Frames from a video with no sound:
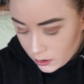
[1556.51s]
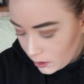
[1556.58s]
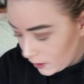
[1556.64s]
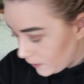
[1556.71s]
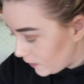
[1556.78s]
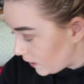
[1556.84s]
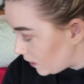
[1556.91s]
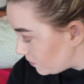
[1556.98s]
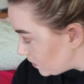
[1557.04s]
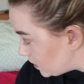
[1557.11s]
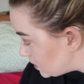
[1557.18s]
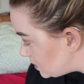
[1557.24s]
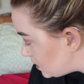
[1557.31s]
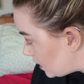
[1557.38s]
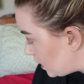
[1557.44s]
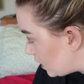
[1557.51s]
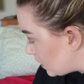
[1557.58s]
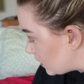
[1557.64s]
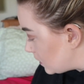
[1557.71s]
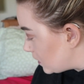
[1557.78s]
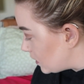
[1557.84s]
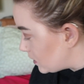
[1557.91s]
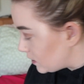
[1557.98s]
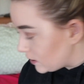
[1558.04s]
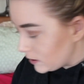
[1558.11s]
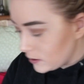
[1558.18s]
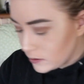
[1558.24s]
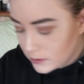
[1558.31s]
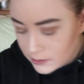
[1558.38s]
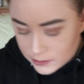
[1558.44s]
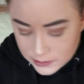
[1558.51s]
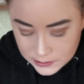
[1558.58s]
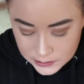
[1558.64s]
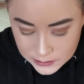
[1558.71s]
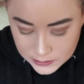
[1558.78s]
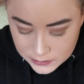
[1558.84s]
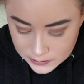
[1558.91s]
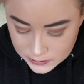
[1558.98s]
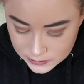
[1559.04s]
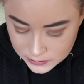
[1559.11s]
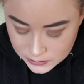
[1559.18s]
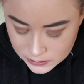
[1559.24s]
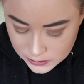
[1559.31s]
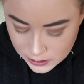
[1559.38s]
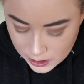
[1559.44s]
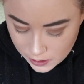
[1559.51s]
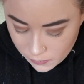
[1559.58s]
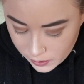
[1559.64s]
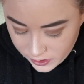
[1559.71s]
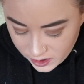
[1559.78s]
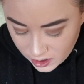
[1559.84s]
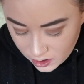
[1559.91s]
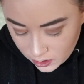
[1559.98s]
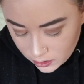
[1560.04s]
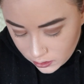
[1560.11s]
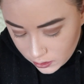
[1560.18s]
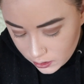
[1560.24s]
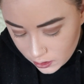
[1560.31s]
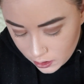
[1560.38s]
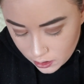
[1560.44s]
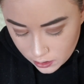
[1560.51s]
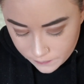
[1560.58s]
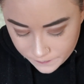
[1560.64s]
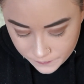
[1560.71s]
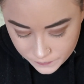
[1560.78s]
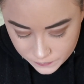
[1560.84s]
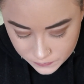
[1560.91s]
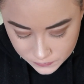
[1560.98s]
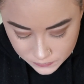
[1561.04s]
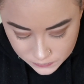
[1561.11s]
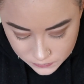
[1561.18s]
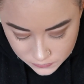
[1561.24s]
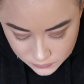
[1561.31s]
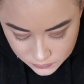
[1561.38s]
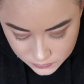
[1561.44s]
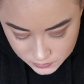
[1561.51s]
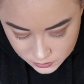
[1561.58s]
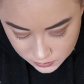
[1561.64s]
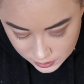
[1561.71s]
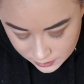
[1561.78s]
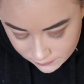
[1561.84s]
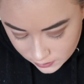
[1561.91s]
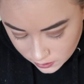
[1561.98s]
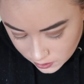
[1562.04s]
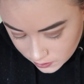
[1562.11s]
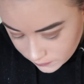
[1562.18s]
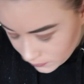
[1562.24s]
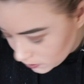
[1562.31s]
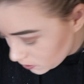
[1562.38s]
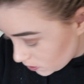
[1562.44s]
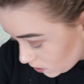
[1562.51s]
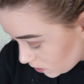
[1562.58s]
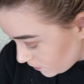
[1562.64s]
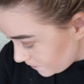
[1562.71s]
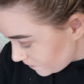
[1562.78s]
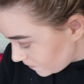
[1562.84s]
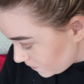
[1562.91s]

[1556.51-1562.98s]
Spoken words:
And then I'm gonna take this, I want like a glitter. I don't have a lot of glitter.